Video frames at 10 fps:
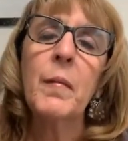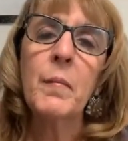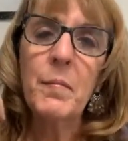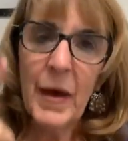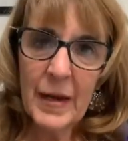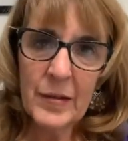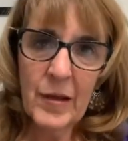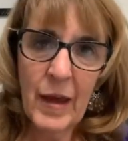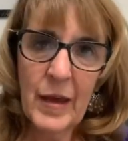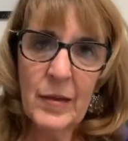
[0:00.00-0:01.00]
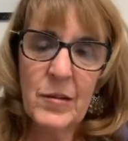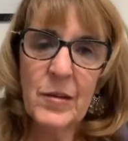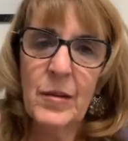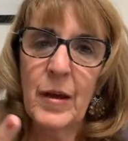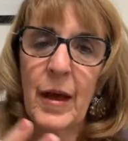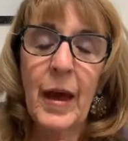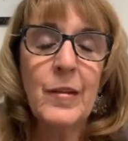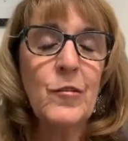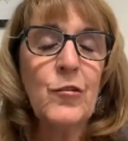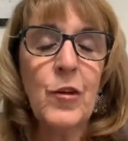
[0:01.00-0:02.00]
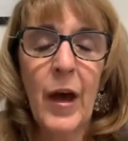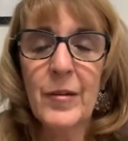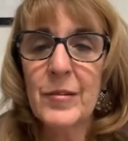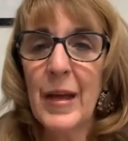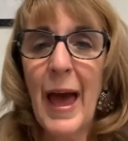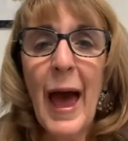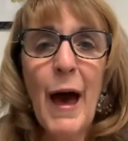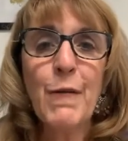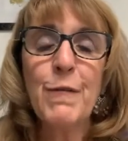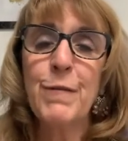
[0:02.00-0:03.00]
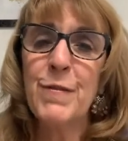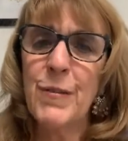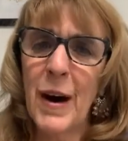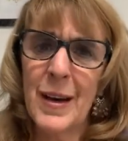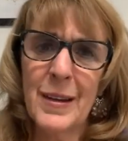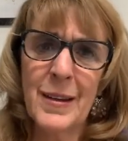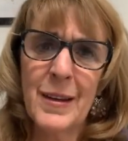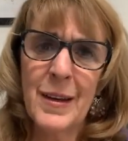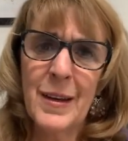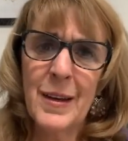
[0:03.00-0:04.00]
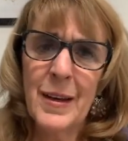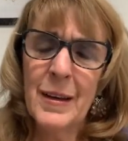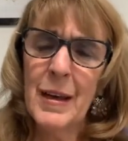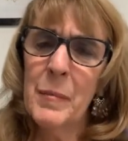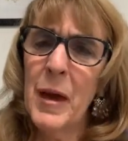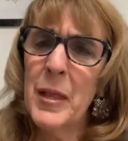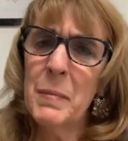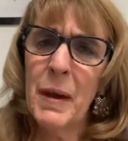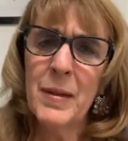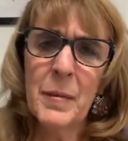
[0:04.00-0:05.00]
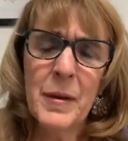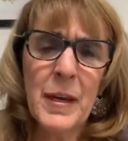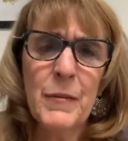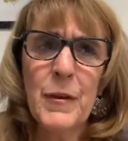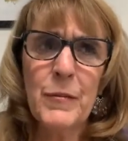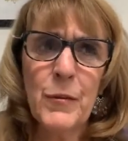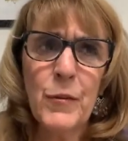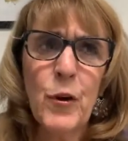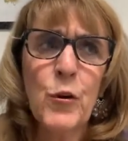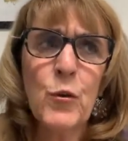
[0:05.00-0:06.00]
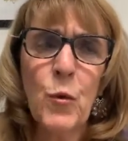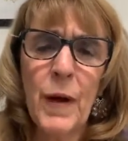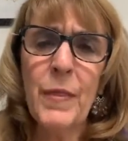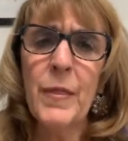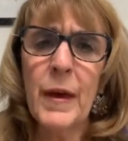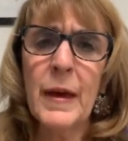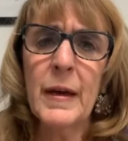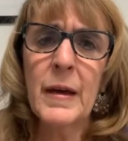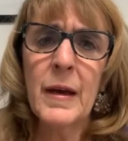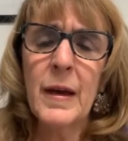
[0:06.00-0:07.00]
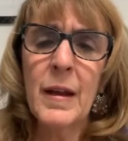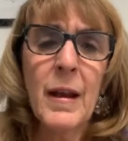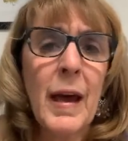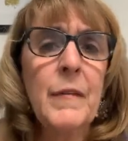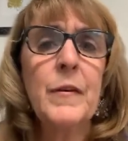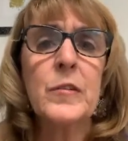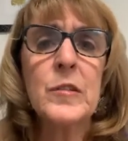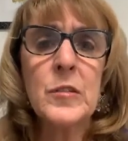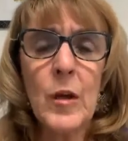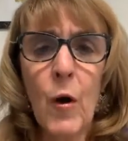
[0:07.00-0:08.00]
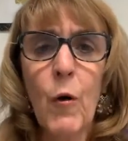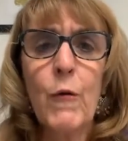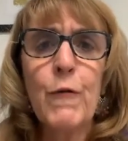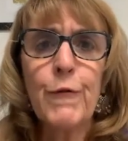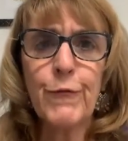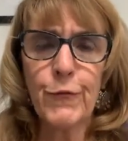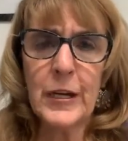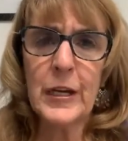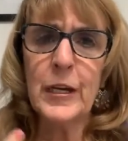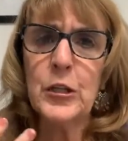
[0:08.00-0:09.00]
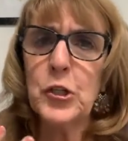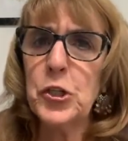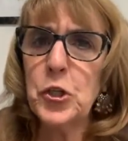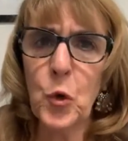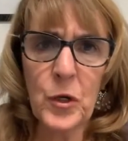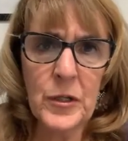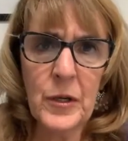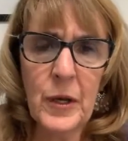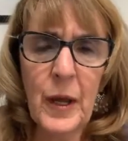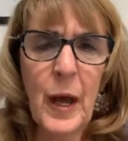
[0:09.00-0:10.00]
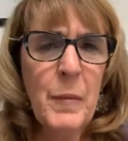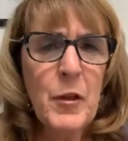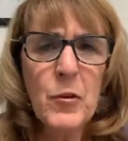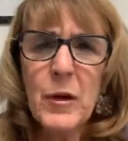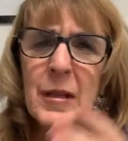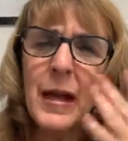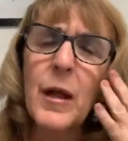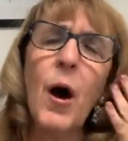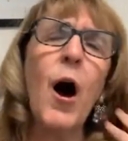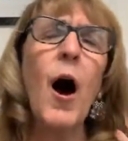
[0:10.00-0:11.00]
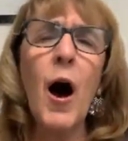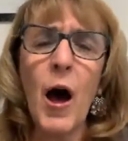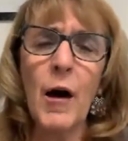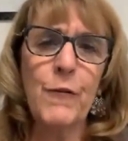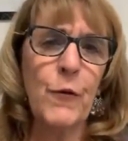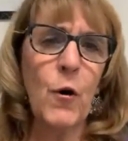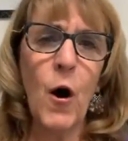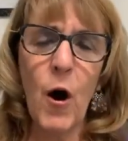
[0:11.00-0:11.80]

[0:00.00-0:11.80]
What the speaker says: meditate, and just have fun. Coming out of the pandemic, if you've learned one thing, life is so freaking short. I mean, look at that awful,